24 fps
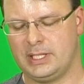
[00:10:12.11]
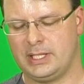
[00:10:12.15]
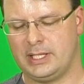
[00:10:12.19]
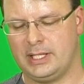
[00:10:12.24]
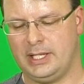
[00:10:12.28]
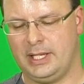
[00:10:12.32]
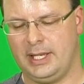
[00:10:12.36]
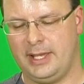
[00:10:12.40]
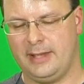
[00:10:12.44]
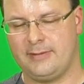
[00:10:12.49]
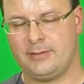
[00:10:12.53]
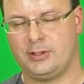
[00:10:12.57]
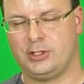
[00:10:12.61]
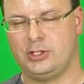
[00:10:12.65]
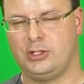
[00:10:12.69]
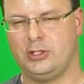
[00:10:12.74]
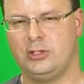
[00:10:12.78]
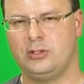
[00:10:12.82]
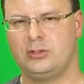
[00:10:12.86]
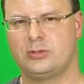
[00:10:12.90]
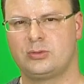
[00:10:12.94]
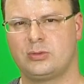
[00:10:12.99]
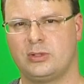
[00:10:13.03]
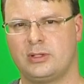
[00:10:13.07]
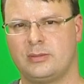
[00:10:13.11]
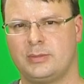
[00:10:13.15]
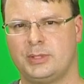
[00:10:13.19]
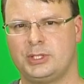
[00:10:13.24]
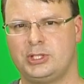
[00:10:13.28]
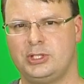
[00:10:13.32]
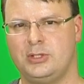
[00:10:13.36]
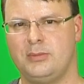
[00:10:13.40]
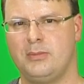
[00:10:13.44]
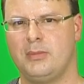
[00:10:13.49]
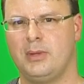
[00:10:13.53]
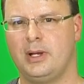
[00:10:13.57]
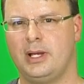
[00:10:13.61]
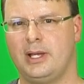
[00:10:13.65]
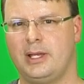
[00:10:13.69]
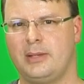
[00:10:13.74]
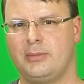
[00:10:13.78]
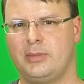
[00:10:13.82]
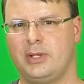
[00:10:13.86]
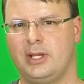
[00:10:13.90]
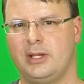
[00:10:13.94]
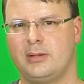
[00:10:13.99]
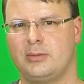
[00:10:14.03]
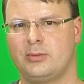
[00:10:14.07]
I haven't used one, but you
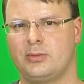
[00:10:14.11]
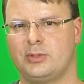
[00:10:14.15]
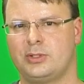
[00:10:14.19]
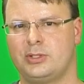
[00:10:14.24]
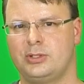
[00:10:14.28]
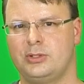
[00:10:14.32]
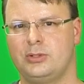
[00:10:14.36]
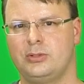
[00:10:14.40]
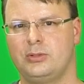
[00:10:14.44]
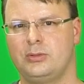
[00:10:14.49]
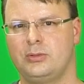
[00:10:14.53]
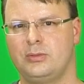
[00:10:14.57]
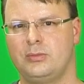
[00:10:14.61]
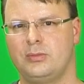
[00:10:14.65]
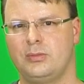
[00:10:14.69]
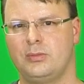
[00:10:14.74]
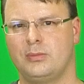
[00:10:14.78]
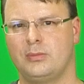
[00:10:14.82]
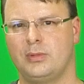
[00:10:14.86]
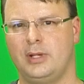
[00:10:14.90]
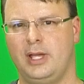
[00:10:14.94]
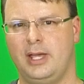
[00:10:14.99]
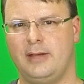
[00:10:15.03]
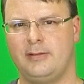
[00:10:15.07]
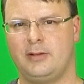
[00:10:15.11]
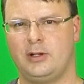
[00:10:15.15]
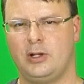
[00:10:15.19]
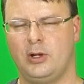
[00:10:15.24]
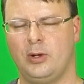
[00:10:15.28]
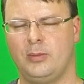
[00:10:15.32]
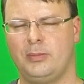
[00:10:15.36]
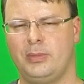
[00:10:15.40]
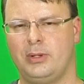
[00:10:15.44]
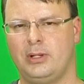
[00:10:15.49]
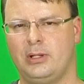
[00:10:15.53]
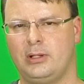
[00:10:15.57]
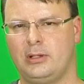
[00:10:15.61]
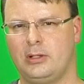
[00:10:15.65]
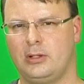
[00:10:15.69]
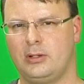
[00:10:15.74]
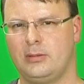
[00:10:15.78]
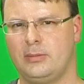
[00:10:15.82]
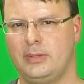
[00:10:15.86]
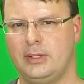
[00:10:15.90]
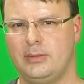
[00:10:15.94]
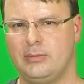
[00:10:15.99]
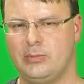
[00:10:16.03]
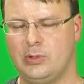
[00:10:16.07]
might be able to have it open a
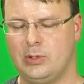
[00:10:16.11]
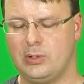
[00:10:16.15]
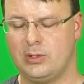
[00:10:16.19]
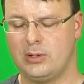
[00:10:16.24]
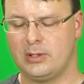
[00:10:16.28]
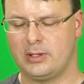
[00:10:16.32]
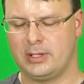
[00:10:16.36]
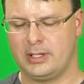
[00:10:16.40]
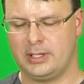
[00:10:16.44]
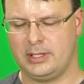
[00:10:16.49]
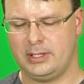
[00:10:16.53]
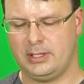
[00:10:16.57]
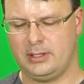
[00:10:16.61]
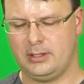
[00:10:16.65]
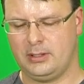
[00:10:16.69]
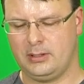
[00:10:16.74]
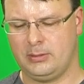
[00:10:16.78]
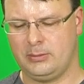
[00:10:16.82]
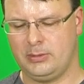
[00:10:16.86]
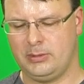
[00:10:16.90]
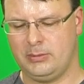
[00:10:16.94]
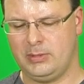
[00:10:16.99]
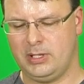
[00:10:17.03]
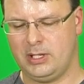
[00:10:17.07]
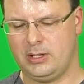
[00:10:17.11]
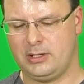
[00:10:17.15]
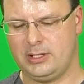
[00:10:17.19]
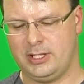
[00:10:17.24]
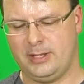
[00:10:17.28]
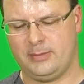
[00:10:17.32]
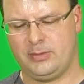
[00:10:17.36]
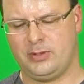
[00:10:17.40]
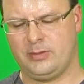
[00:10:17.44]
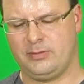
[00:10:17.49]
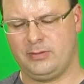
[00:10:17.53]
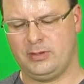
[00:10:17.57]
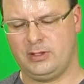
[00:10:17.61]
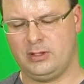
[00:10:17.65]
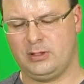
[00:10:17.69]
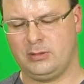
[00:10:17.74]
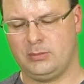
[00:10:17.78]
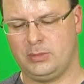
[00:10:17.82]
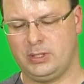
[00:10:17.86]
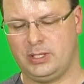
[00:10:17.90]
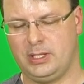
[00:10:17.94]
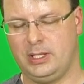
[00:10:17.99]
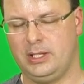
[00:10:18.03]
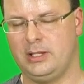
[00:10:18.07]
little bit more and get a little bit better depth of
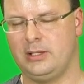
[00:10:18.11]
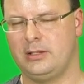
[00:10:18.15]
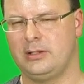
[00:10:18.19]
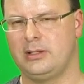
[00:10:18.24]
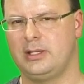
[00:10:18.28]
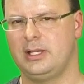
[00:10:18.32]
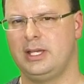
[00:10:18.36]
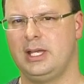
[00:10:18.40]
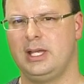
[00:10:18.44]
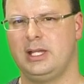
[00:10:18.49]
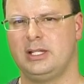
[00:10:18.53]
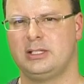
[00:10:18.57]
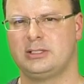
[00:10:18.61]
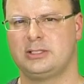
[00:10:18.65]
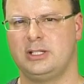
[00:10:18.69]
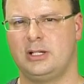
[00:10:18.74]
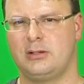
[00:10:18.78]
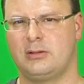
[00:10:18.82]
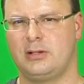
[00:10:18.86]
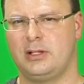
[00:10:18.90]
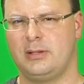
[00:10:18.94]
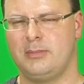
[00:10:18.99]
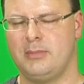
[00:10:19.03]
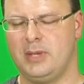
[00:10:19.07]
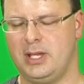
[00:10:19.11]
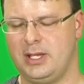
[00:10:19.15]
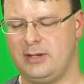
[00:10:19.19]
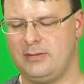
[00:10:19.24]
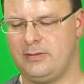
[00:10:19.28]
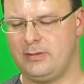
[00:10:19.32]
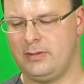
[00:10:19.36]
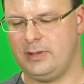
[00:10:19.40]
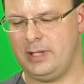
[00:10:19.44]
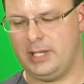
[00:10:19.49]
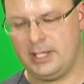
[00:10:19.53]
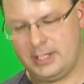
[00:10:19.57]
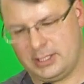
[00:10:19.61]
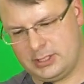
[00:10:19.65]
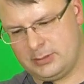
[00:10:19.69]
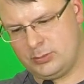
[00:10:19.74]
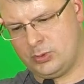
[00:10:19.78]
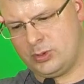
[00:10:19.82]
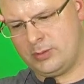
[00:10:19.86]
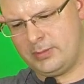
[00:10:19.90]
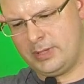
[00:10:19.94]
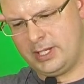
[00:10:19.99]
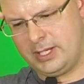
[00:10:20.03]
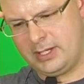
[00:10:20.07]
field. But again, it's not really made for that. It's
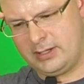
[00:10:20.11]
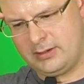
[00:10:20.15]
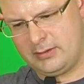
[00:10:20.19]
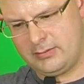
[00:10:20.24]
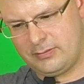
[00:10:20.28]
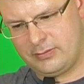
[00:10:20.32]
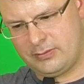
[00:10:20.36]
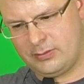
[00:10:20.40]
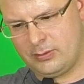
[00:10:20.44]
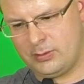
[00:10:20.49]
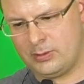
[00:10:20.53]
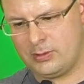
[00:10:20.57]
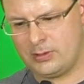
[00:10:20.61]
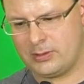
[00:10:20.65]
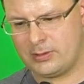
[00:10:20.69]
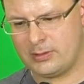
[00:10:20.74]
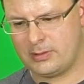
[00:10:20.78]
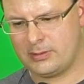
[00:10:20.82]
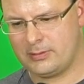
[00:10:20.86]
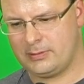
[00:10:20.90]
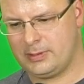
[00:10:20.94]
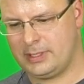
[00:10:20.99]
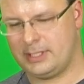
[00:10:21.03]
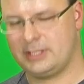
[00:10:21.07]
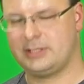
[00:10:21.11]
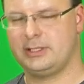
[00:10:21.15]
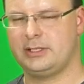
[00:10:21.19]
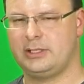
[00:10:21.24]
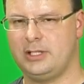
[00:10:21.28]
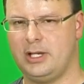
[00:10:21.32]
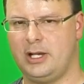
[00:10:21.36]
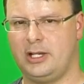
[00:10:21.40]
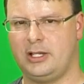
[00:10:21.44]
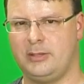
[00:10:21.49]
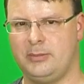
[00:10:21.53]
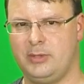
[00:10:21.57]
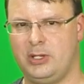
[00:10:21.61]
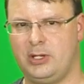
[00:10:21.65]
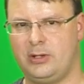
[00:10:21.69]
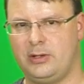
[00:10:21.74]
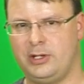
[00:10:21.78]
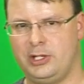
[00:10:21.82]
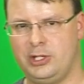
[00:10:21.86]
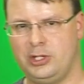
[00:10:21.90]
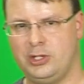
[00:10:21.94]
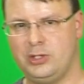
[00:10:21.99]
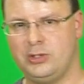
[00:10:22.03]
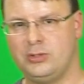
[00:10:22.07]
more made for, like I said,
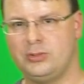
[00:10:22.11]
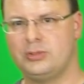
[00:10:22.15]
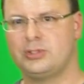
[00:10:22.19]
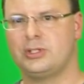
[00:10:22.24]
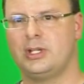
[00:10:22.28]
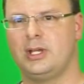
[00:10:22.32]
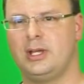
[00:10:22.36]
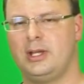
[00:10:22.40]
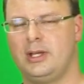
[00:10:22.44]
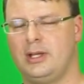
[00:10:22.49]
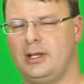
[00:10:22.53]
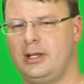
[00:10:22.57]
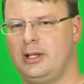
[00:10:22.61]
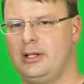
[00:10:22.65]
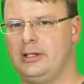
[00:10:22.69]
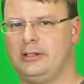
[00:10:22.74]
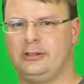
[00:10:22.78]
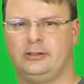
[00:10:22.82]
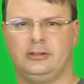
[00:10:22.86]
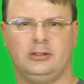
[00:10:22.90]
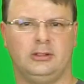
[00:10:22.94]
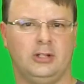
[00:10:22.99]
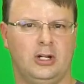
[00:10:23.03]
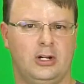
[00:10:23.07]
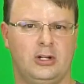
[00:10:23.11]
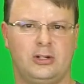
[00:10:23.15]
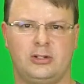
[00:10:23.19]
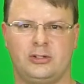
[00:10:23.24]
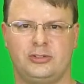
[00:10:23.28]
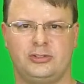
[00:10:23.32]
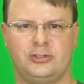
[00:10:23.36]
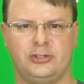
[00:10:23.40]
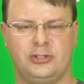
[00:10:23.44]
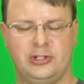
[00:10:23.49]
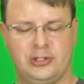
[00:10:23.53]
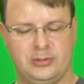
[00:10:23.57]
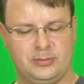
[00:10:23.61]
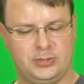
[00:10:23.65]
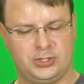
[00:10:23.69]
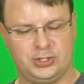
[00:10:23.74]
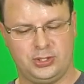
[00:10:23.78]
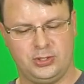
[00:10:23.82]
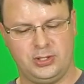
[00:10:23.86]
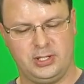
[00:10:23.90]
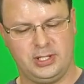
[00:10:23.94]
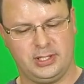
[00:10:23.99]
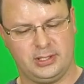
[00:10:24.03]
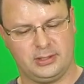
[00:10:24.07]
documentary news, long zoom
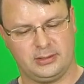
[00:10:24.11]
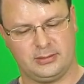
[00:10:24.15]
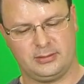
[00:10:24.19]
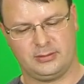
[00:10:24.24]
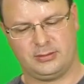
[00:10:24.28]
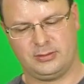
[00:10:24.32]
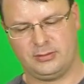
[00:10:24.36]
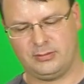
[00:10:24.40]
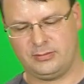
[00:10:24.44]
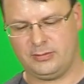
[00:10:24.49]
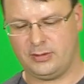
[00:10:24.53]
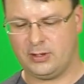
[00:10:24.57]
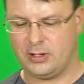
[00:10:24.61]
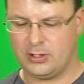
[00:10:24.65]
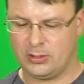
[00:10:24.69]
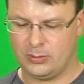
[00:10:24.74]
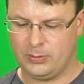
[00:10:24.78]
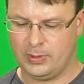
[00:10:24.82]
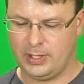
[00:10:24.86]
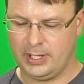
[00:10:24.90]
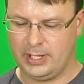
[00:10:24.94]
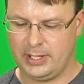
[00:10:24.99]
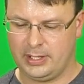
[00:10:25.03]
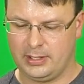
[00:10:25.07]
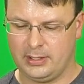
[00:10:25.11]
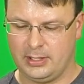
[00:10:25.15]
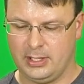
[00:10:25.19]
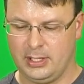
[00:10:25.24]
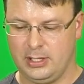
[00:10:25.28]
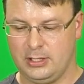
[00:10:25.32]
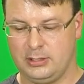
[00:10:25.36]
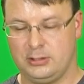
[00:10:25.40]
shooting far away.